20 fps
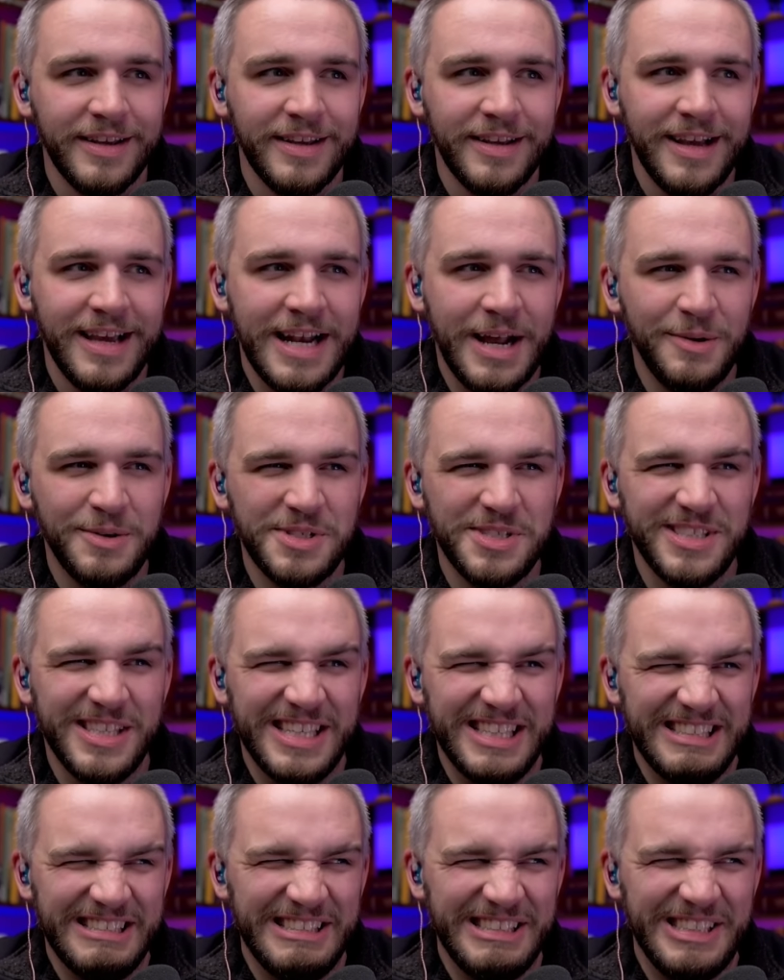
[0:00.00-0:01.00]
And I was just like,
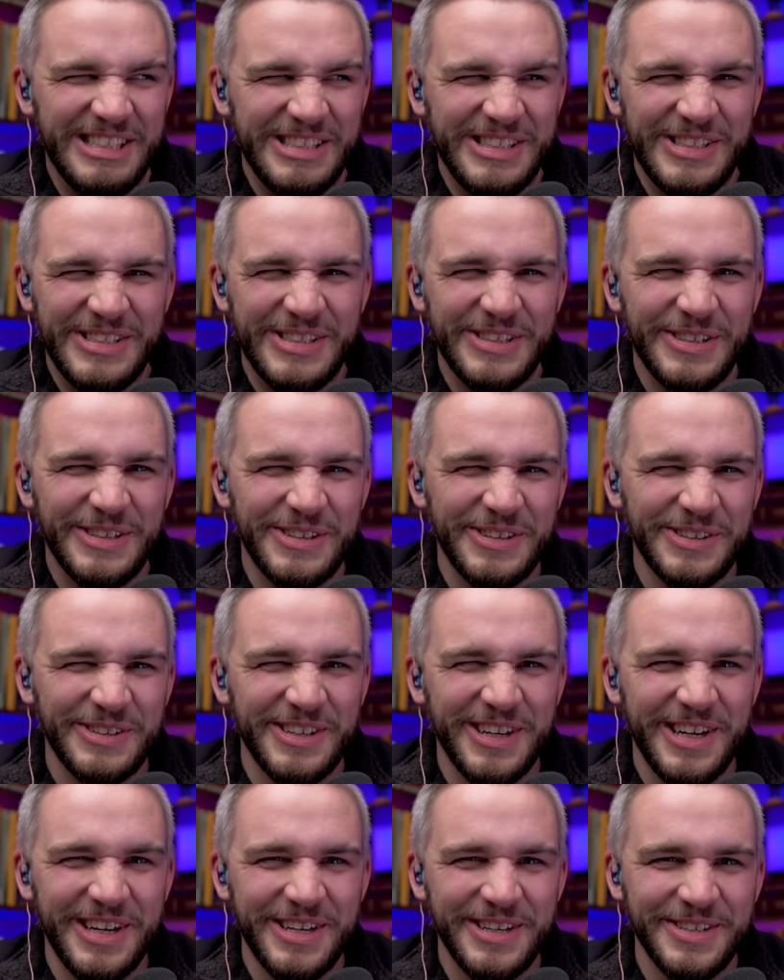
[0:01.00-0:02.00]
ew,
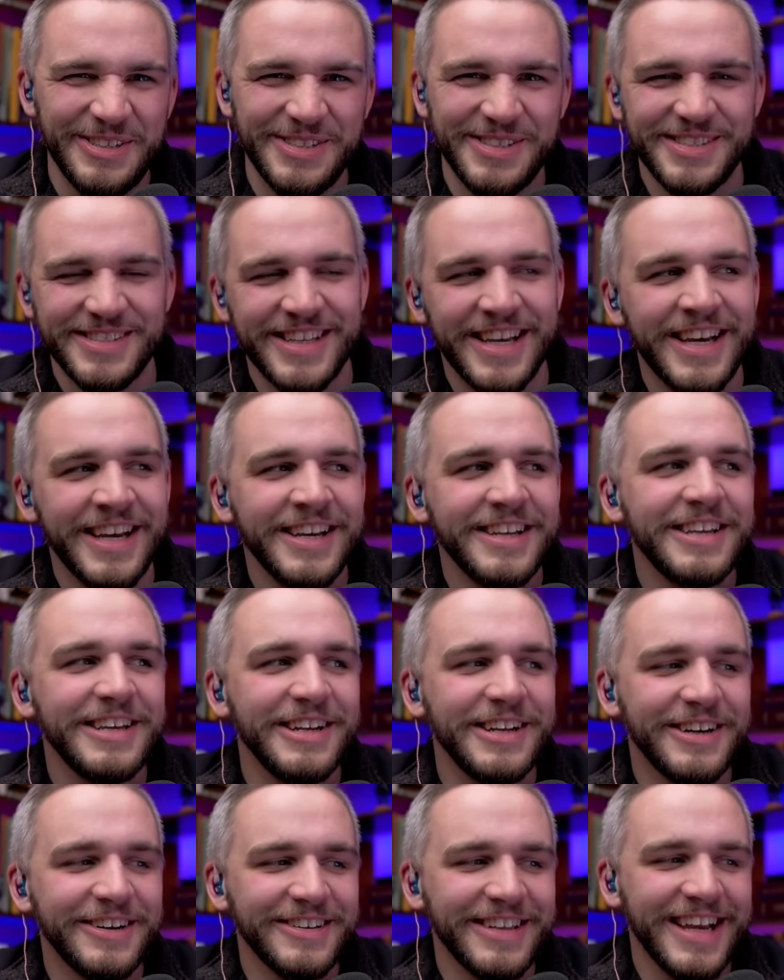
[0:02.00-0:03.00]
gross. You
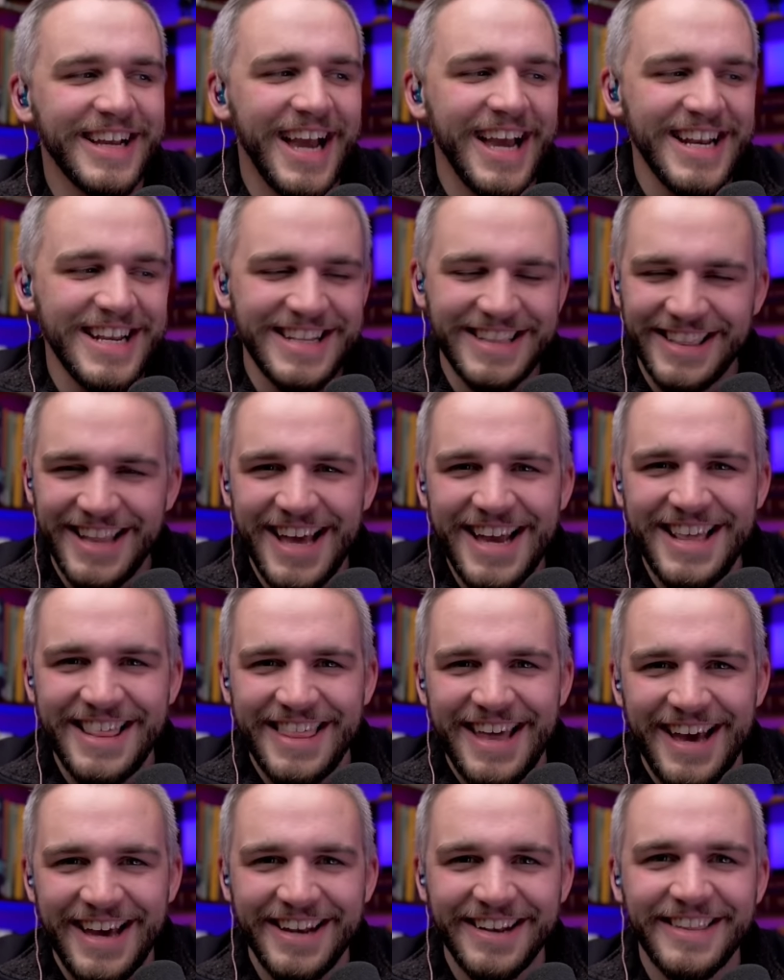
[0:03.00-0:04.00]
know, like I didn't like
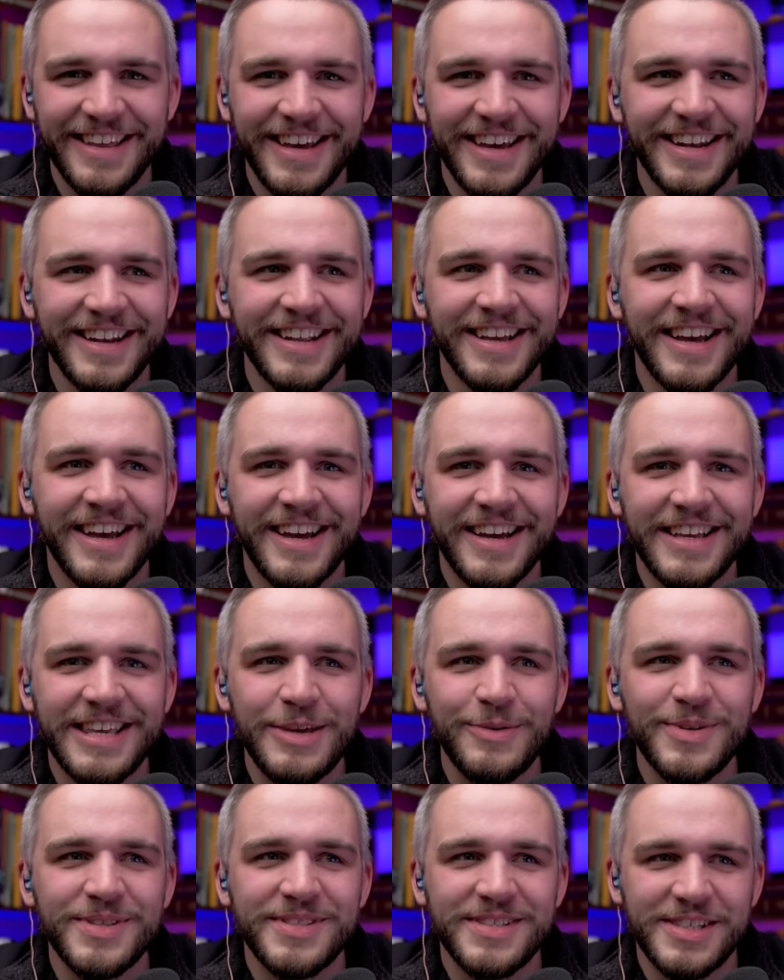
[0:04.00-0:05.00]
that he
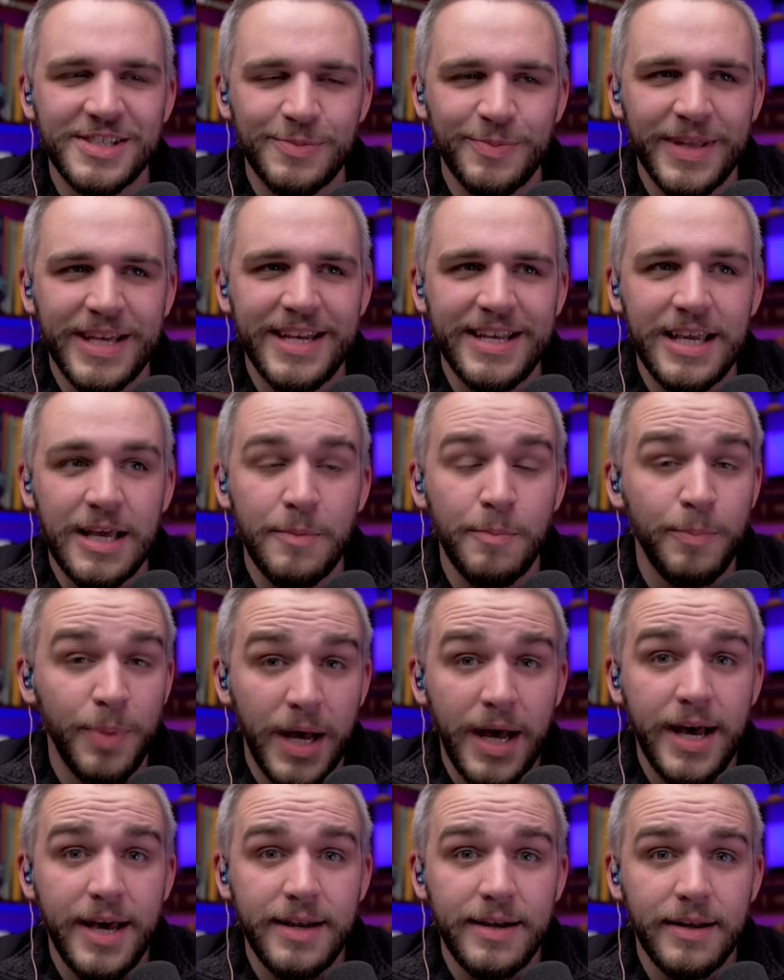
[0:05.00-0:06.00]
was explaining it,
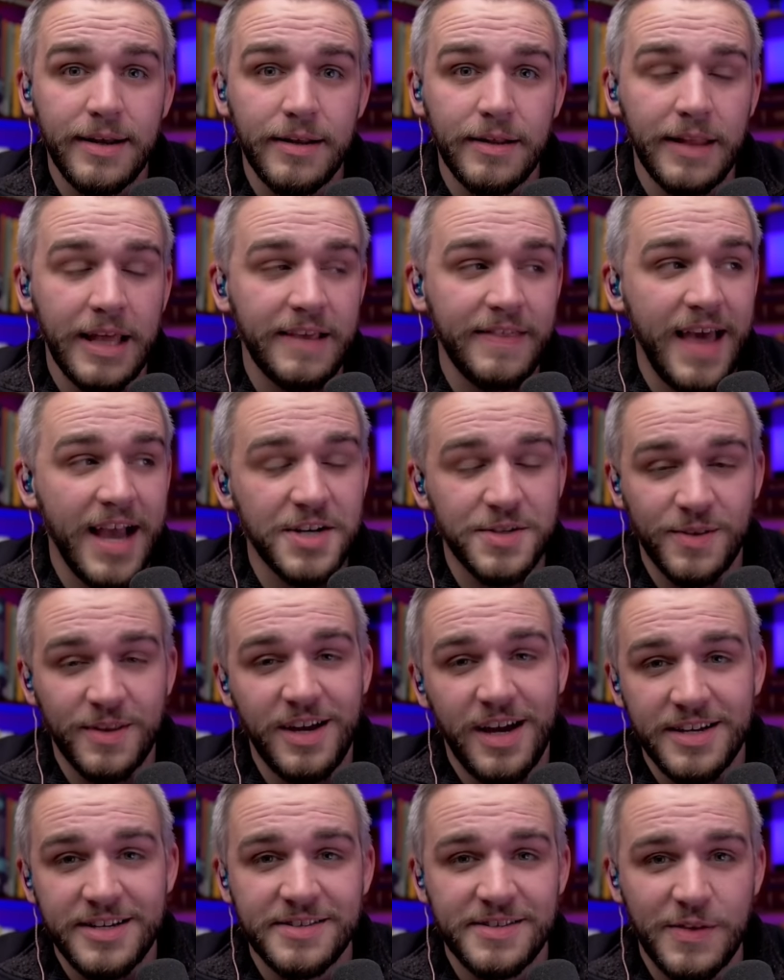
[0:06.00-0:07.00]
but like the
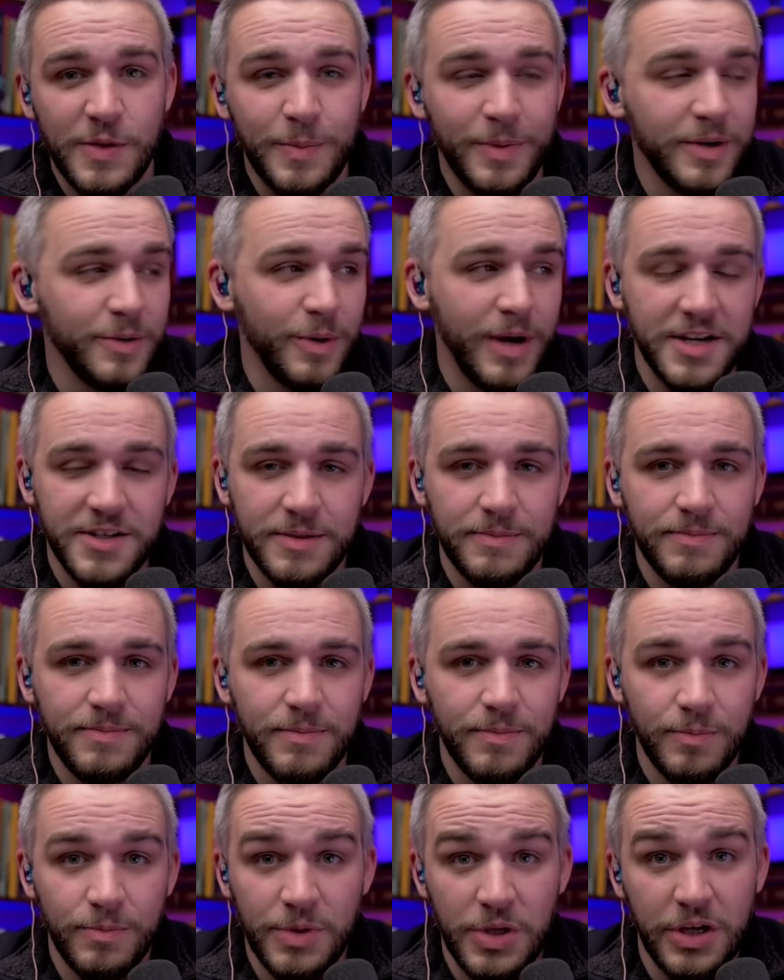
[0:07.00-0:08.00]
contents of the book were actually
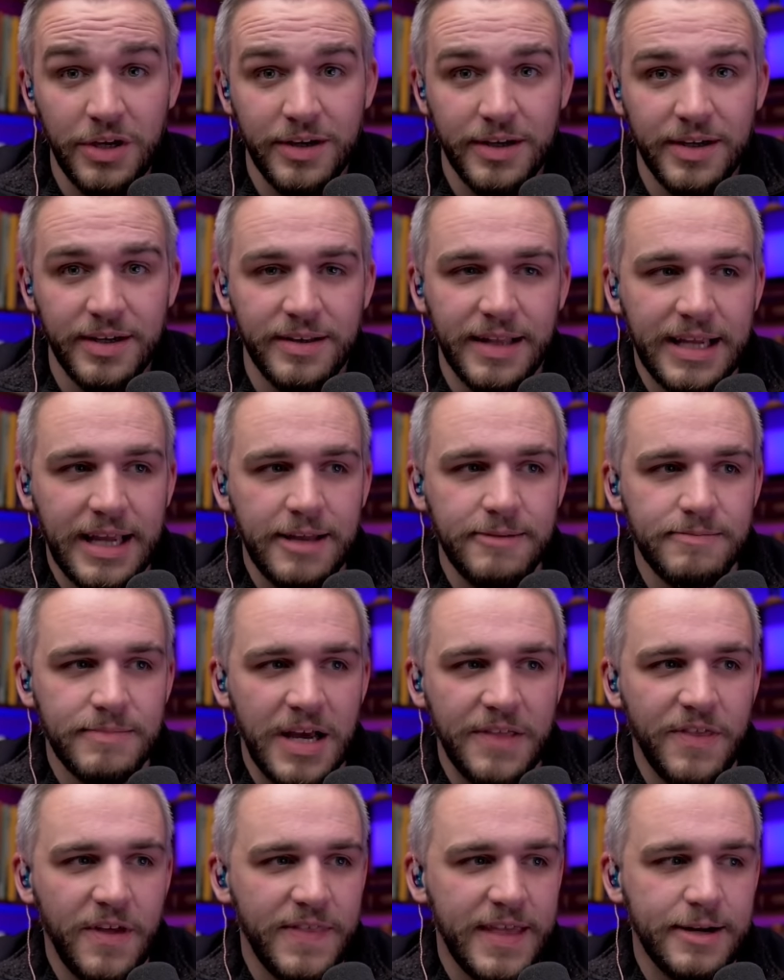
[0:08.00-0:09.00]
good. Like I
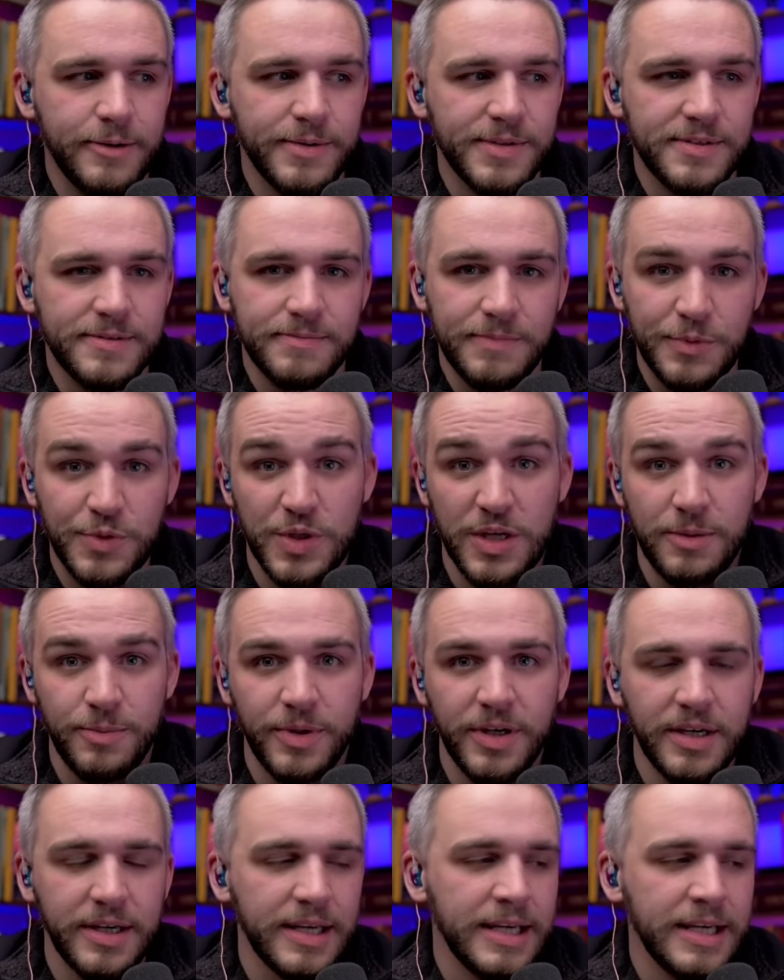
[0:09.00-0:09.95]
thought that it was a good book.